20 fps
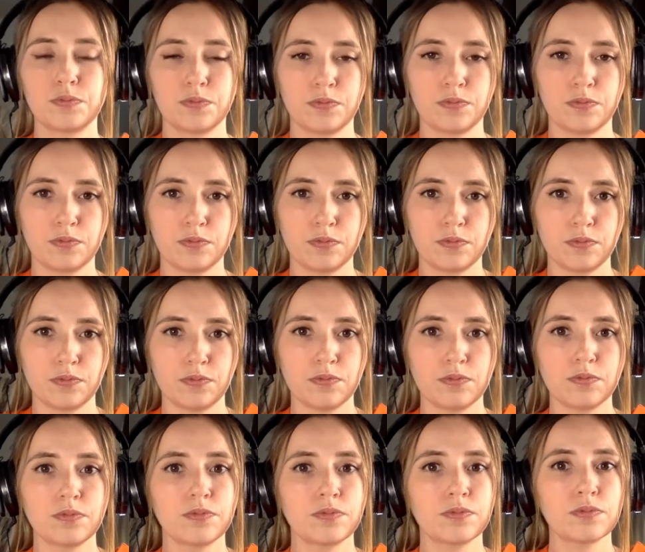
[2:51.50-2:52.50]

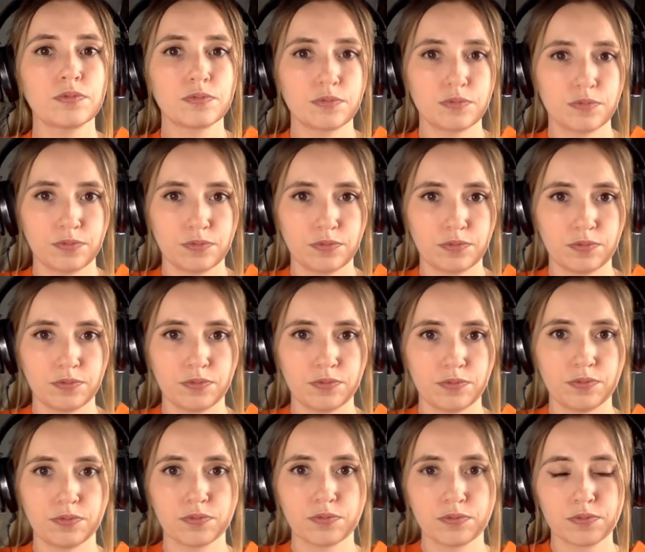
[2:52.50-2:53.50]

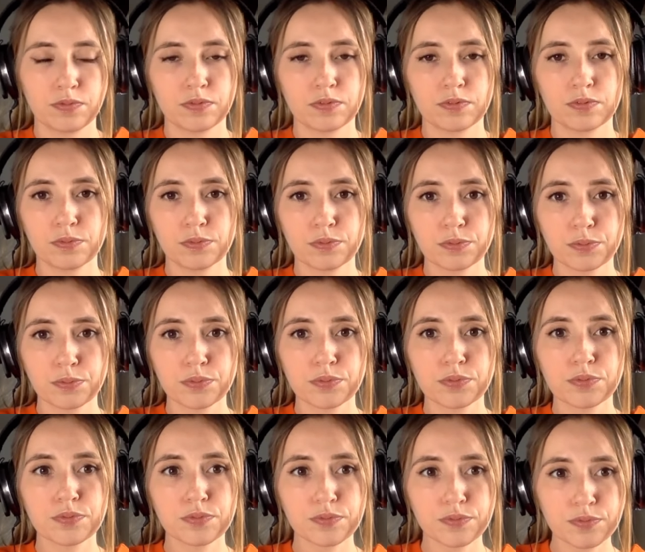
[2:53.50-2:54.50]

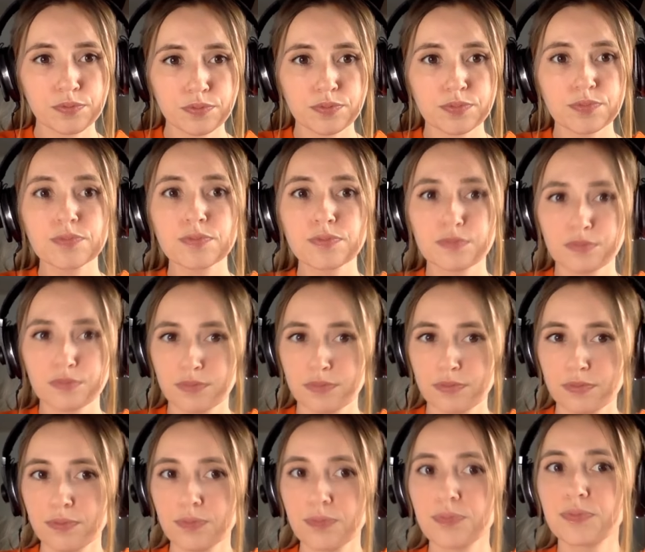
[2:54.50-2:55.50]

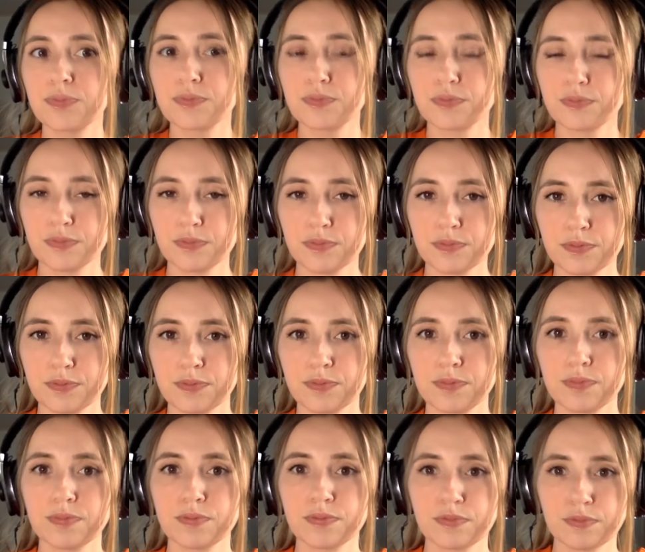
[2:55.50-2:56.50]

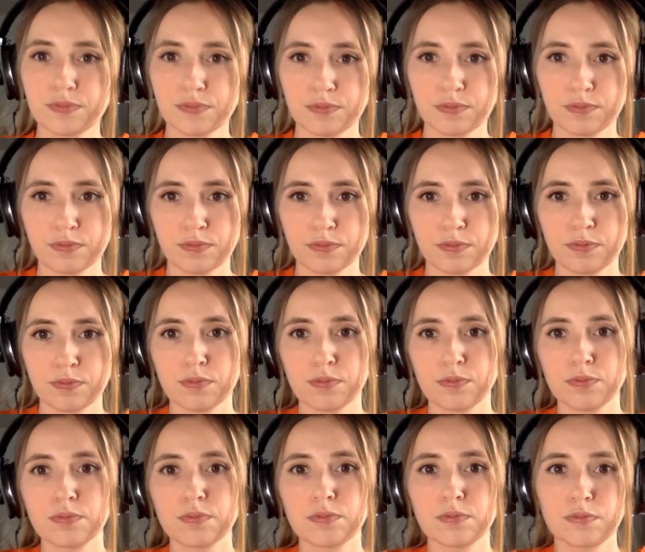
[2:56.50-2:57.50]

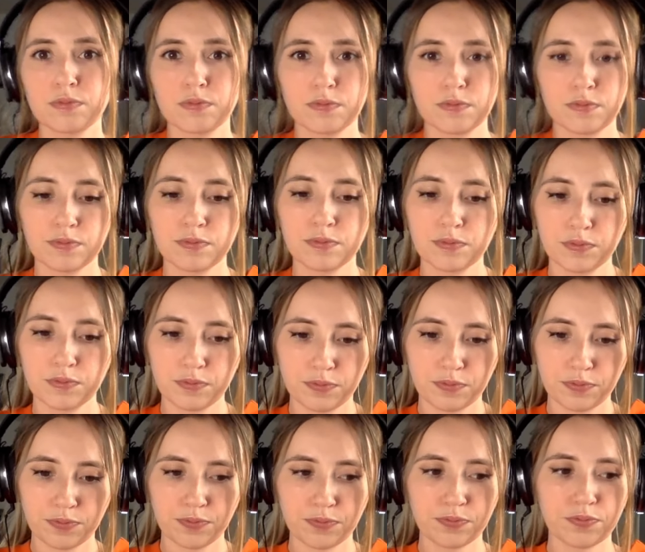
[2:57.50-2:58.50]

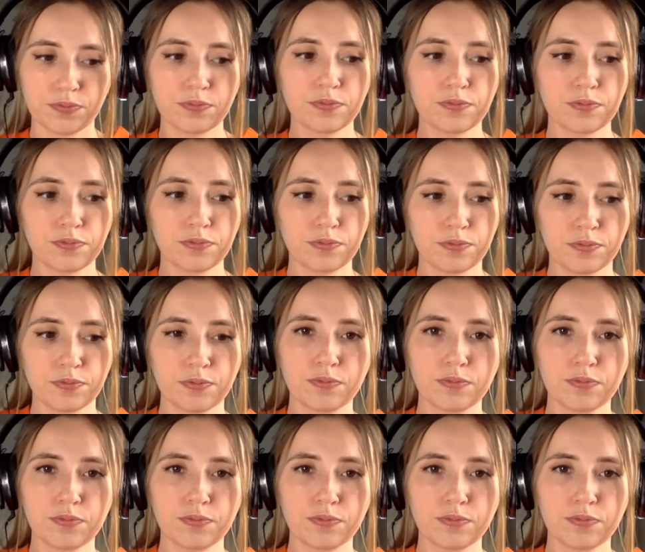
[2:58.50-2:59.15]
(silent)